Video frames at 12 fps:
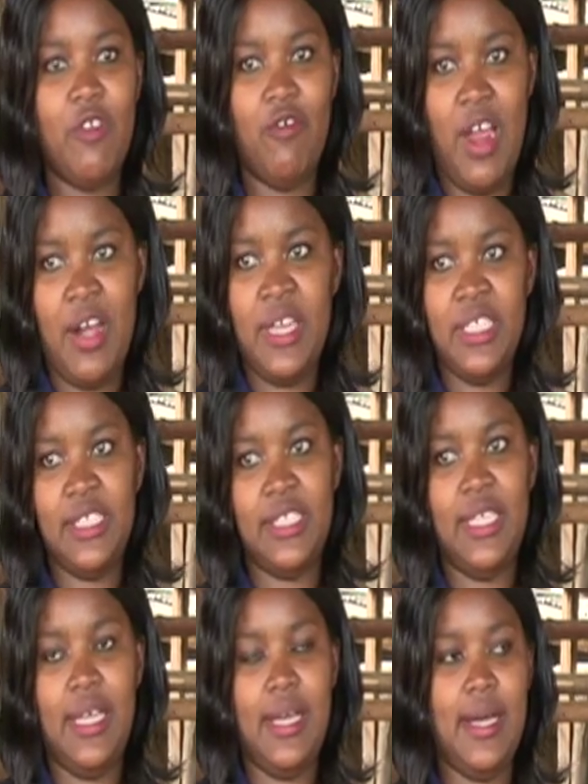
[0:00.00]
varies.
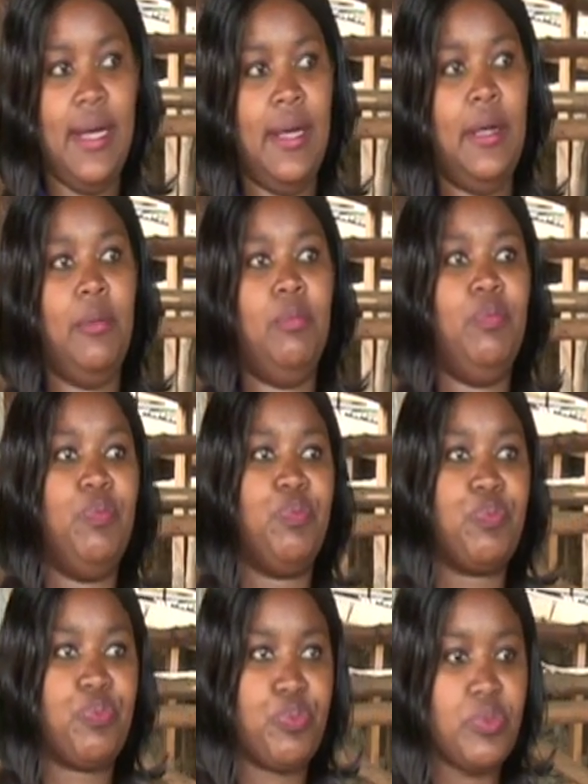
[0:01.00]
Um,
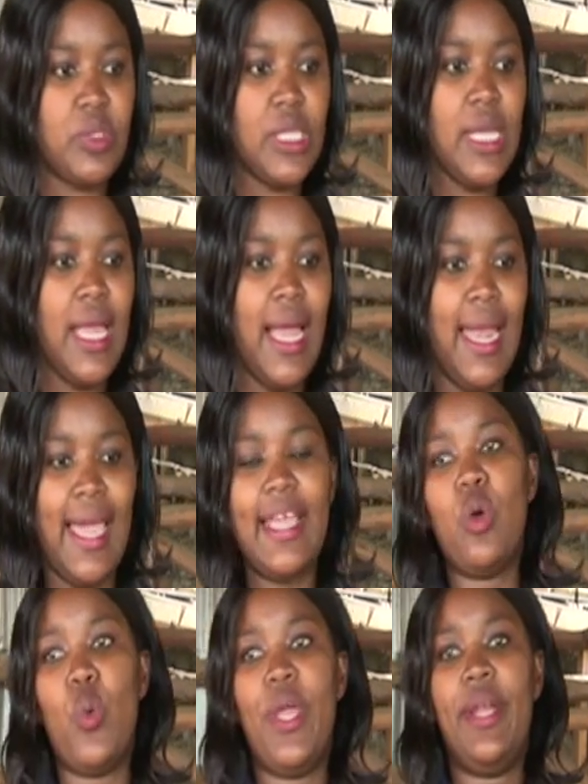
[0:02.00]
like
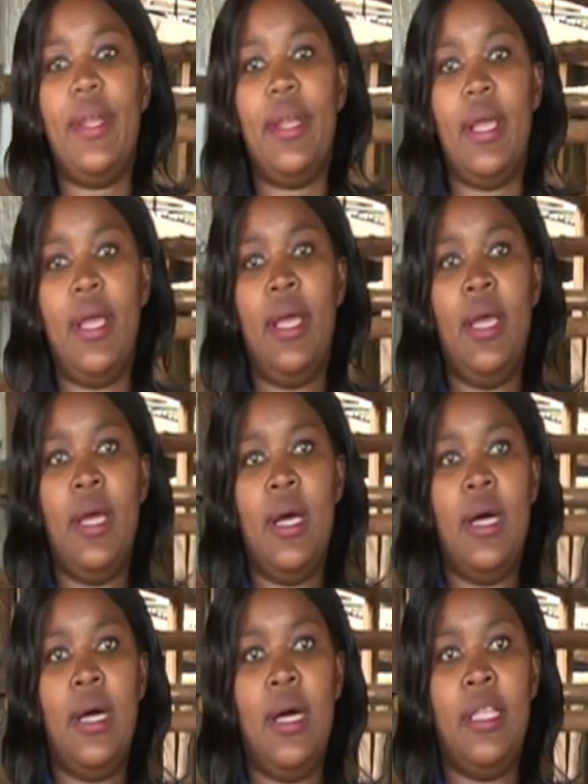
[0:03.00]
when
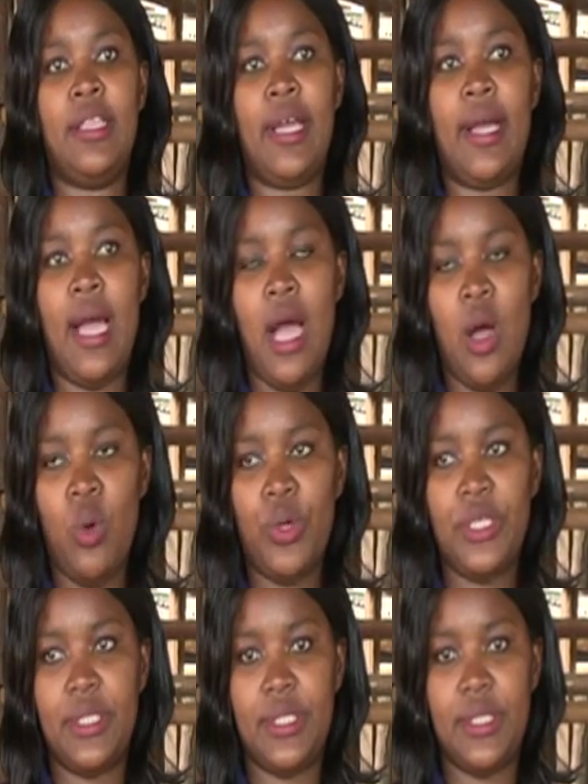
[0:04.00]
uh, the cow
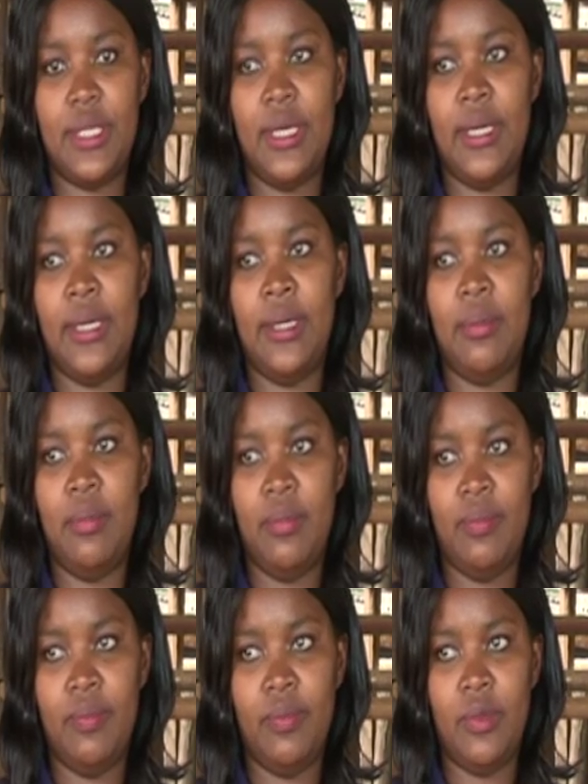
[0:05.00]
is uh,
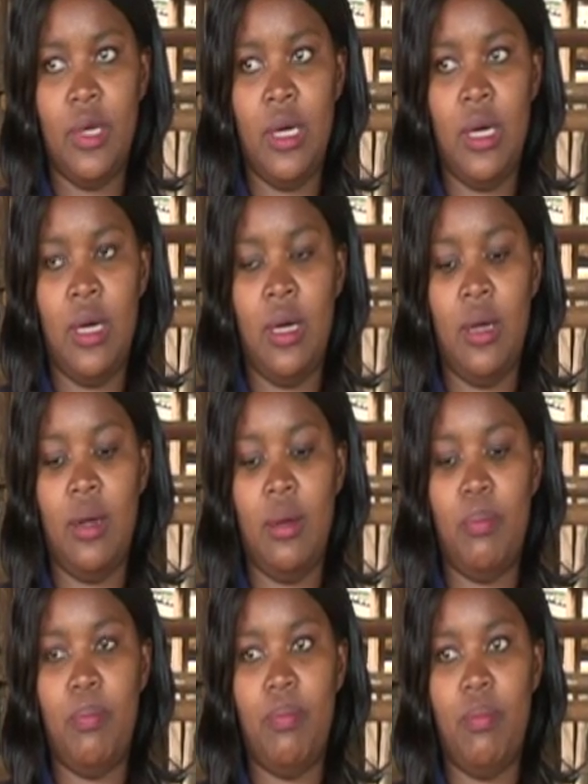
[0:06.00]
uh,
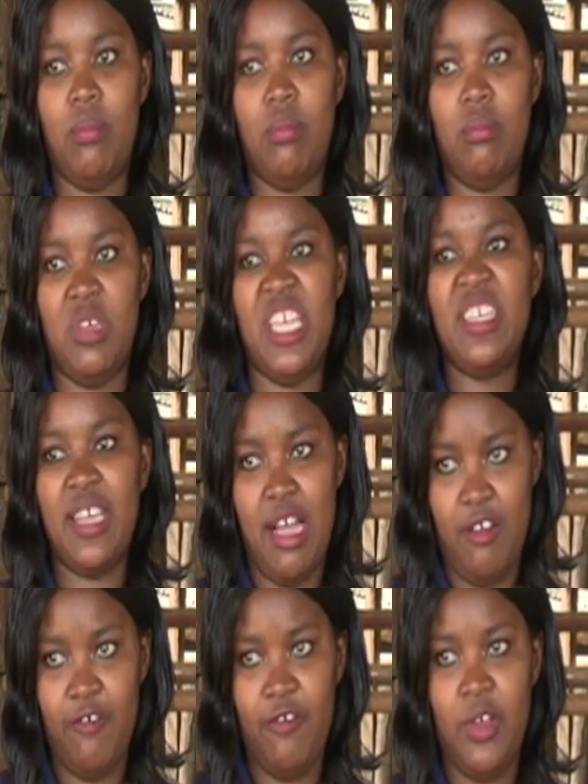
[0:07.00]
in
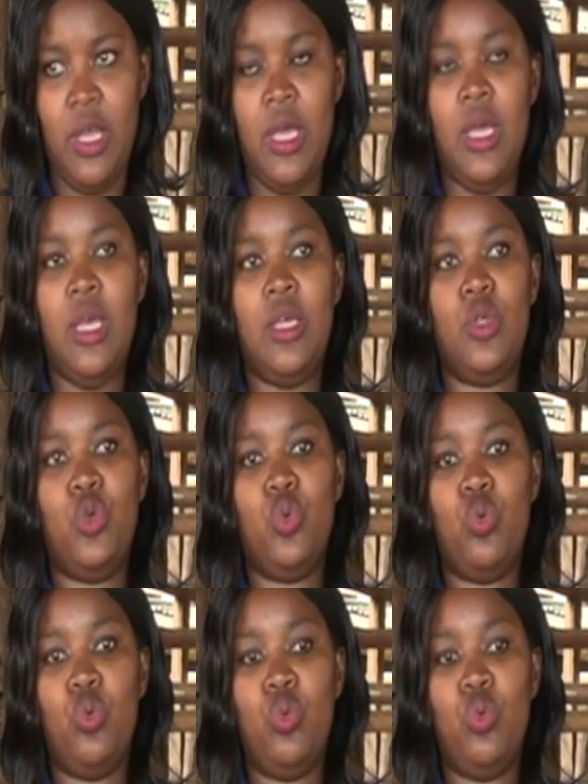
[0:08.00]
calf, you